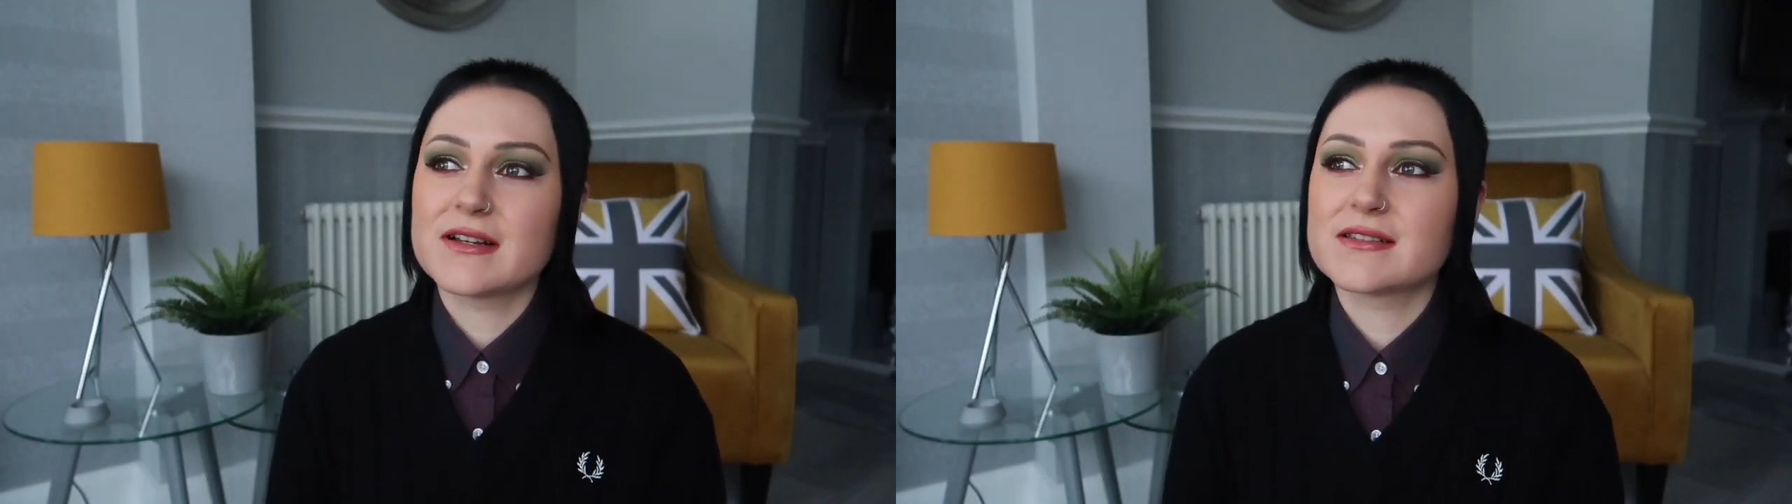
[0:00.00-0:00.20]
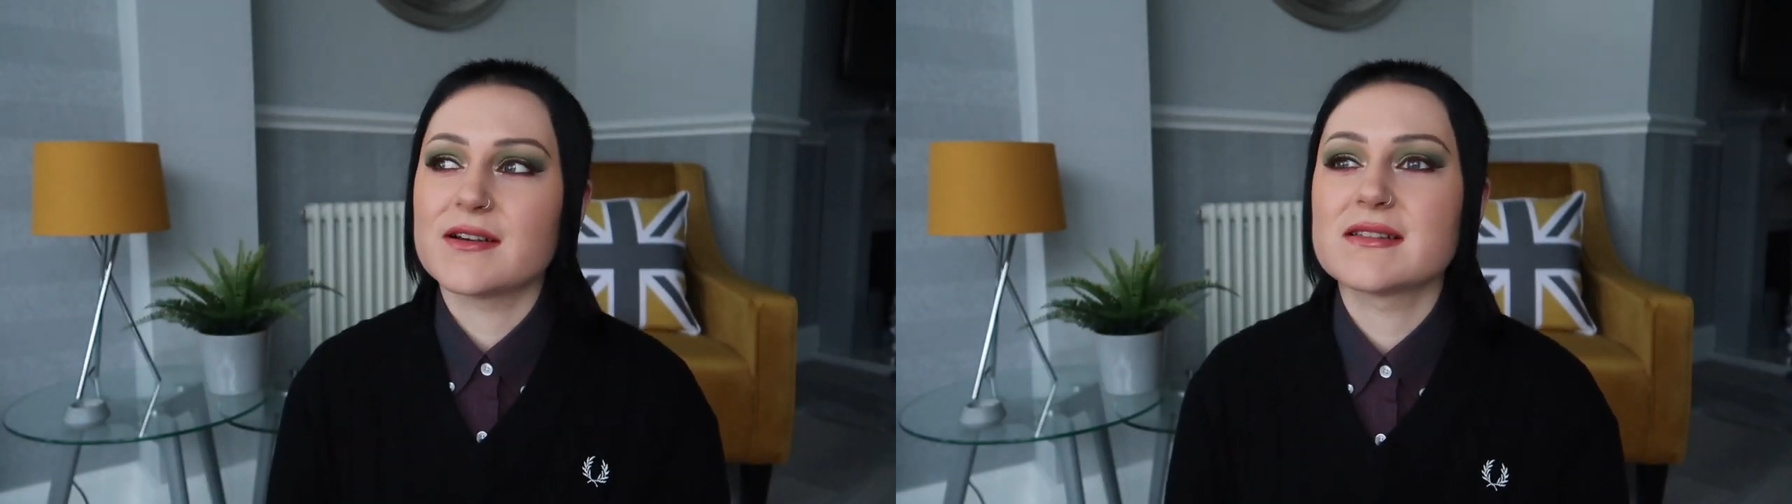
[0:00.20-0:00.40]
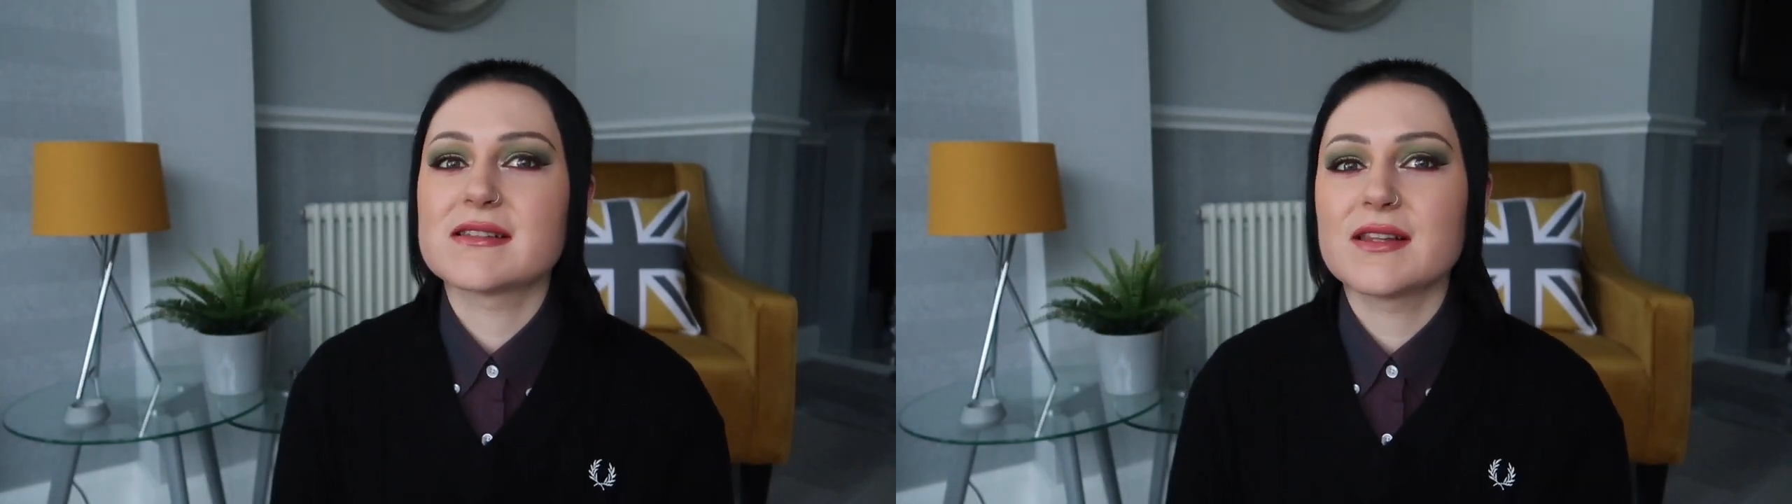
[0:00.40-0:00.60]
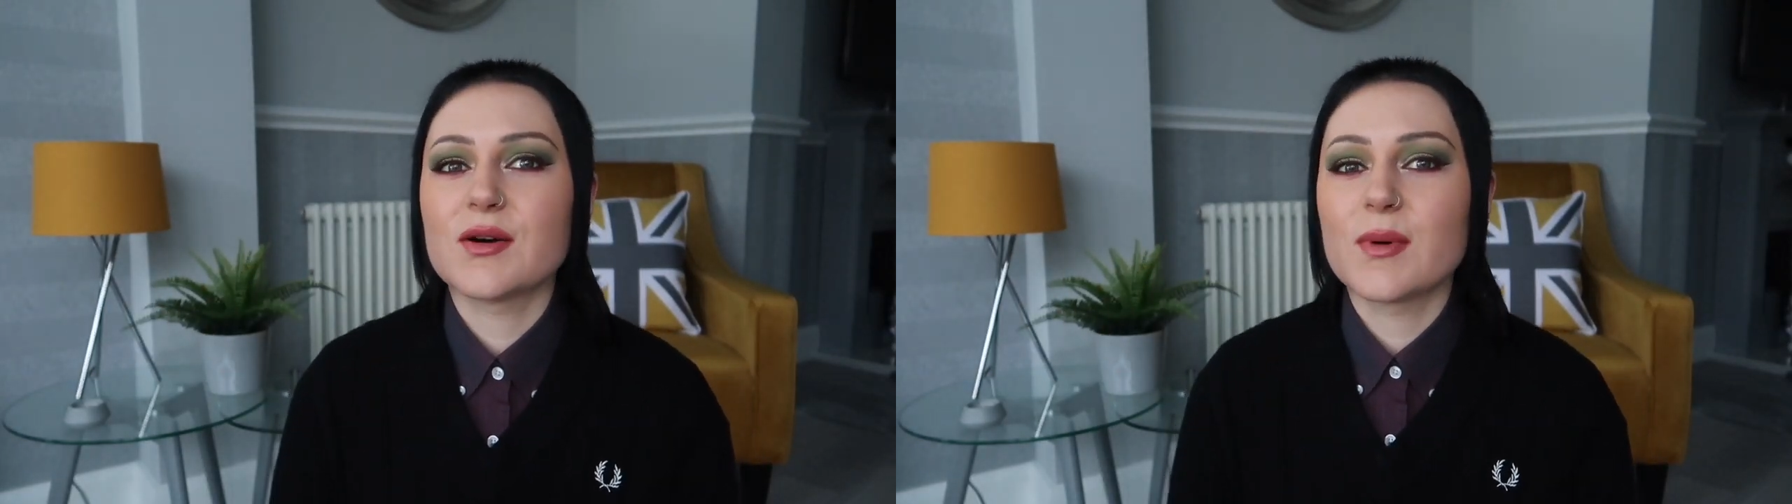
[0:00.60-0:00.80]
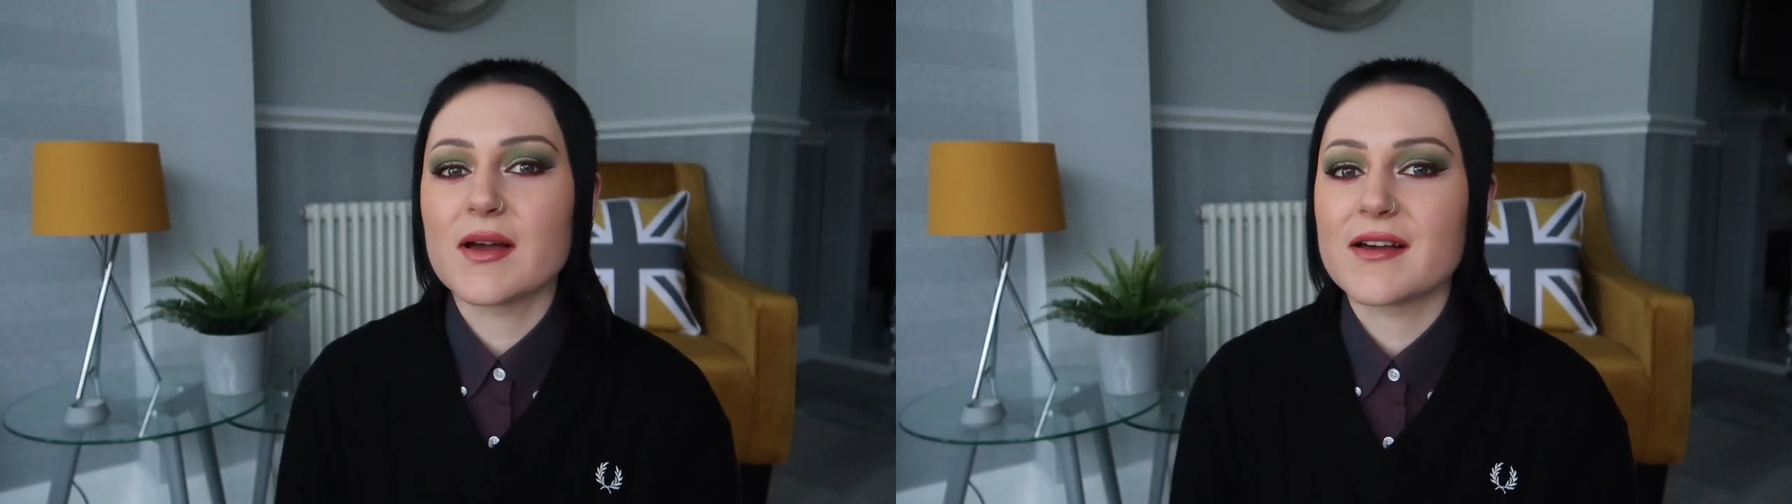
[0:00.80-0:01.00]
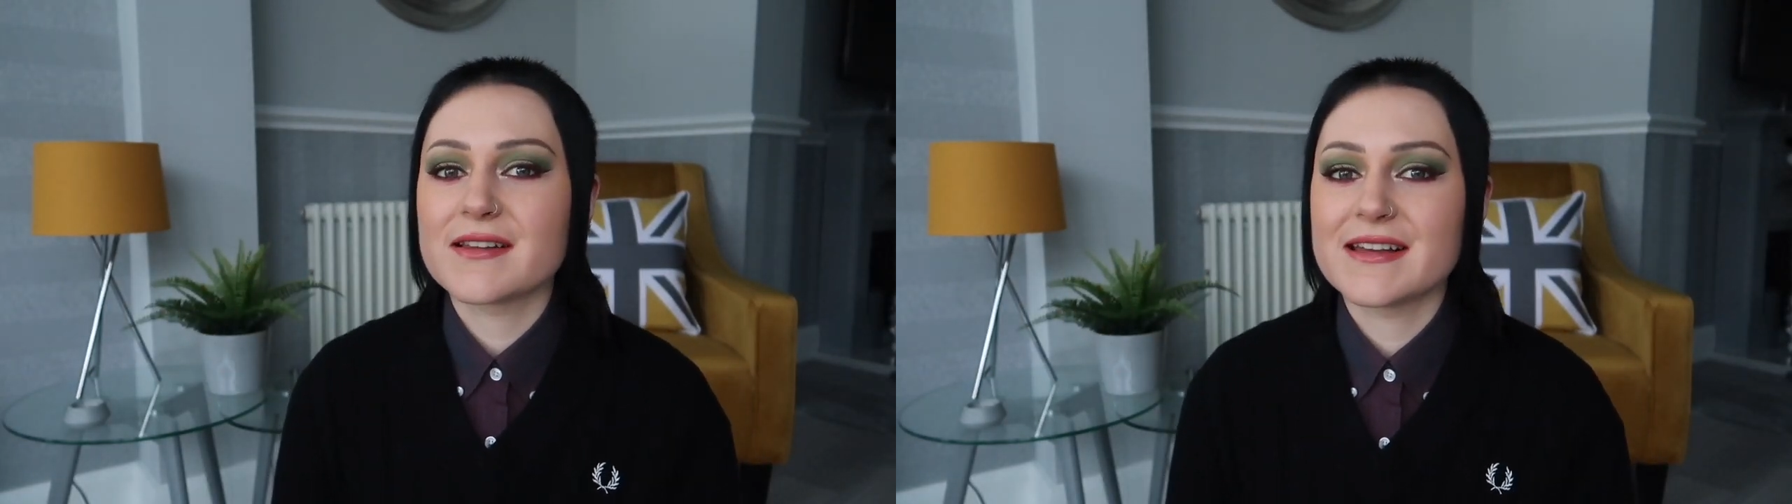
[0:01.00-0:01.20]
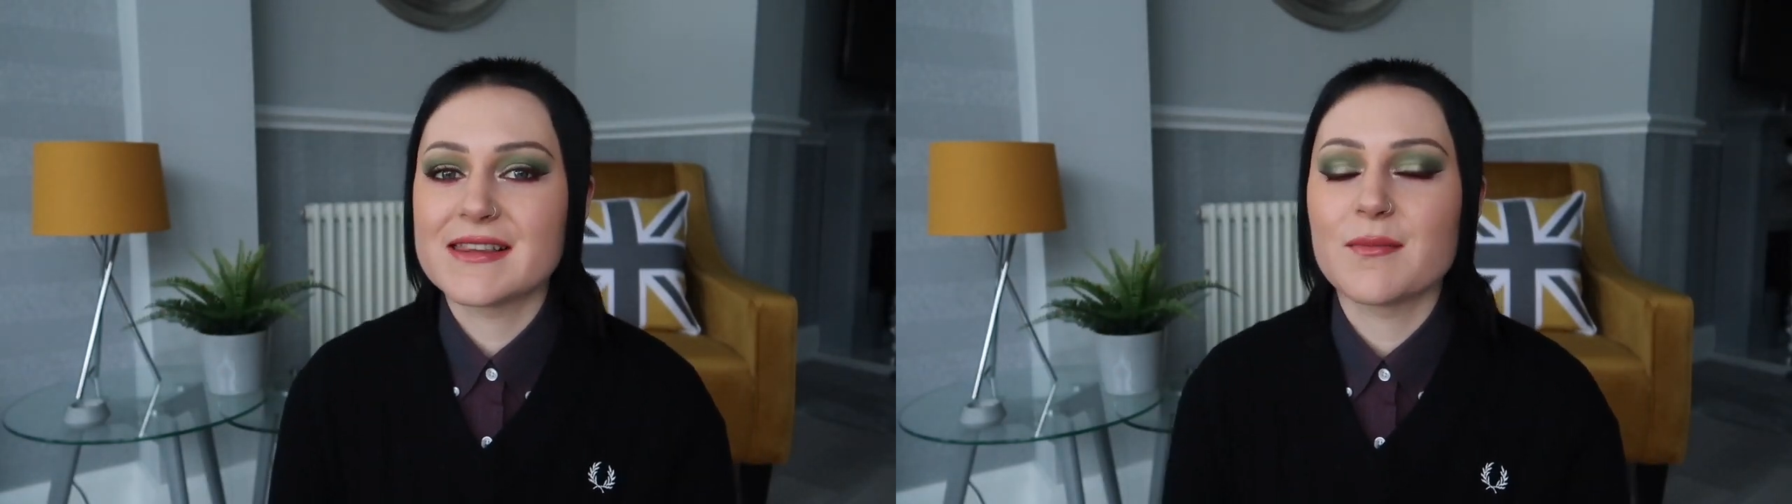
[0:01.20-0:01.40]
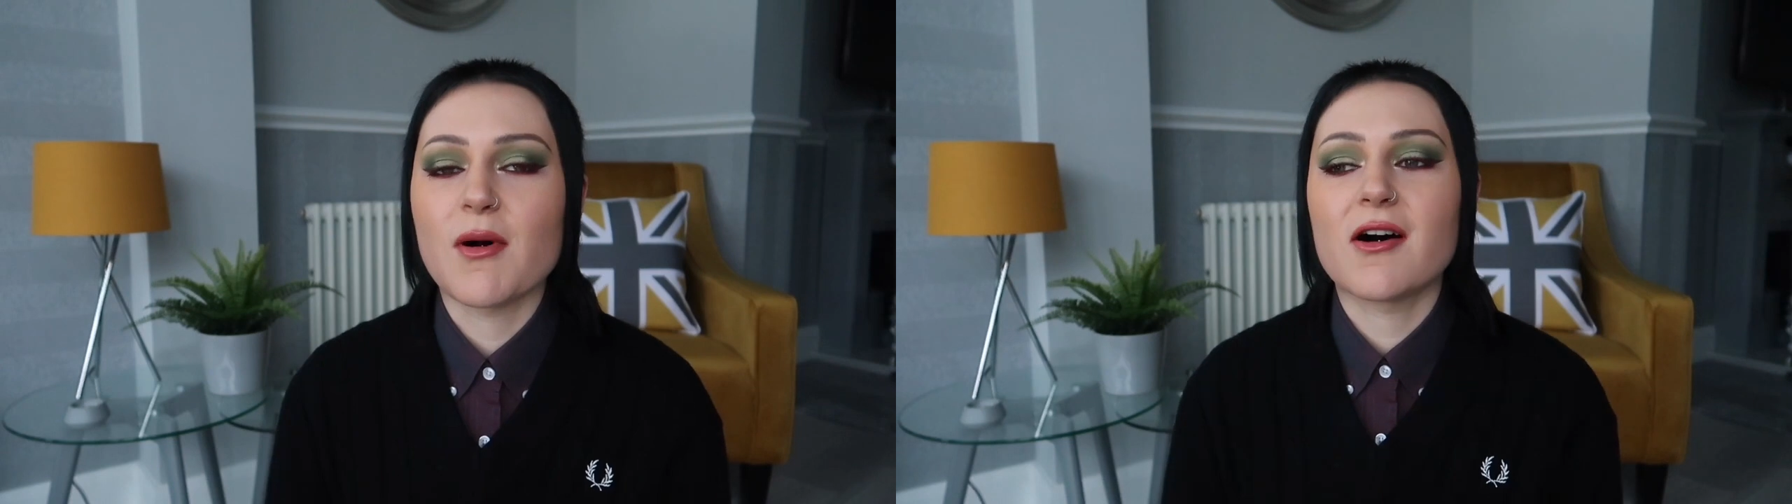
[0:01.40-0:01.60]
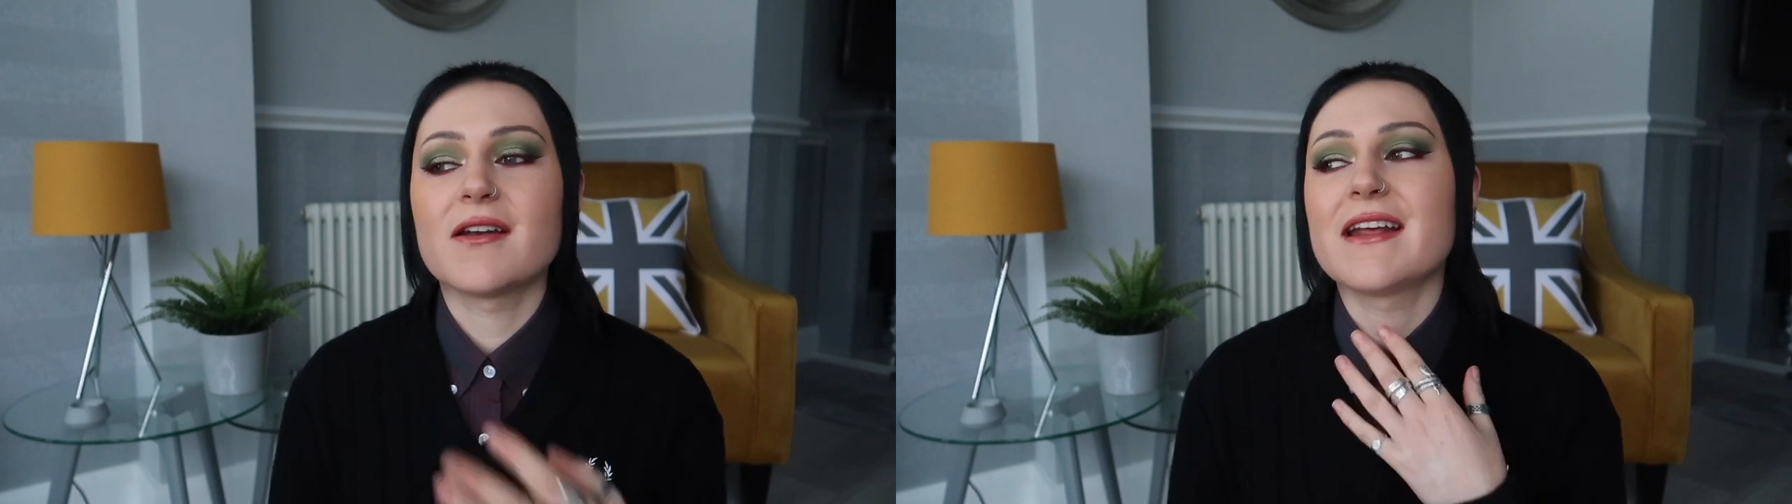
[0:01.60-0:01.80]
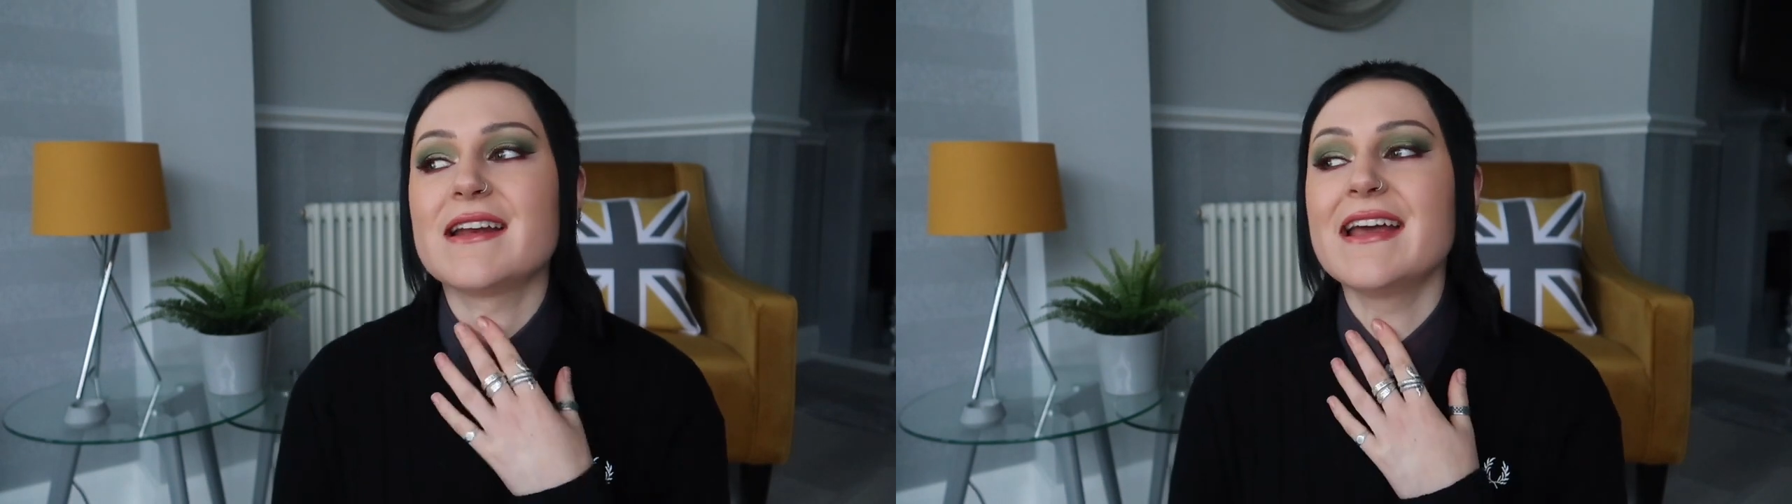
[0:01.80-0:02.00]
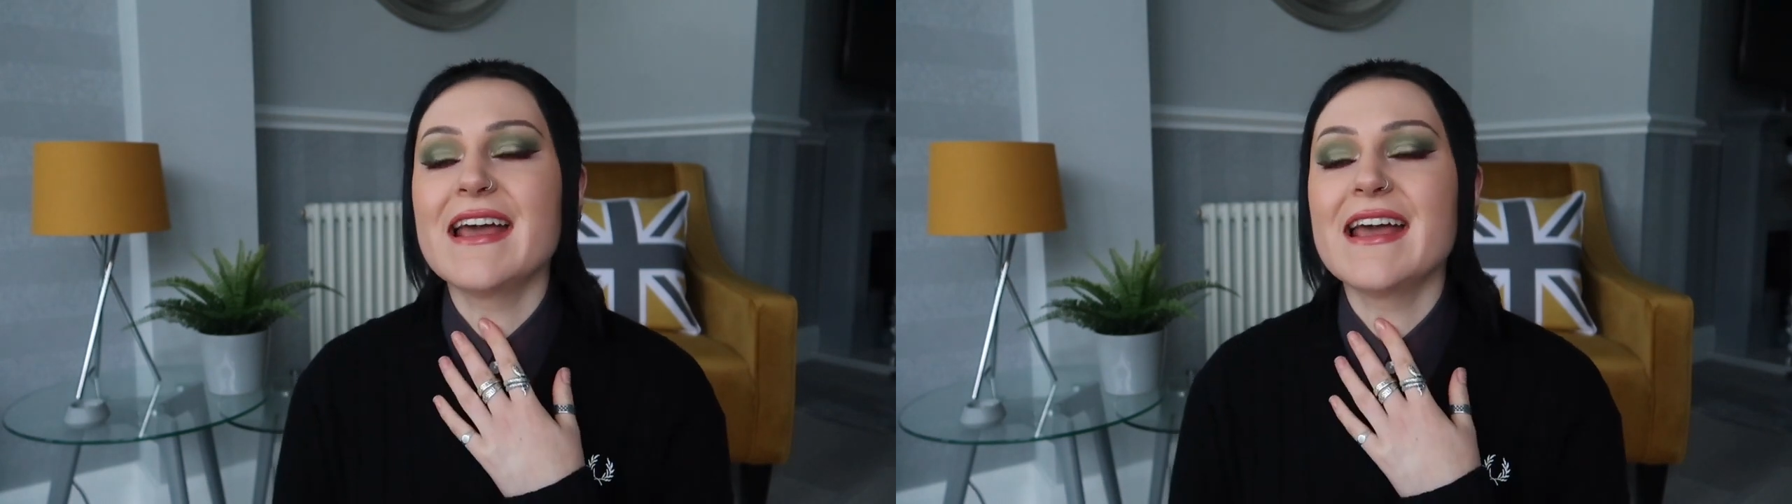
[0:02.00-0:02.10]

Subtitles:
so it's a little bit early in the morning.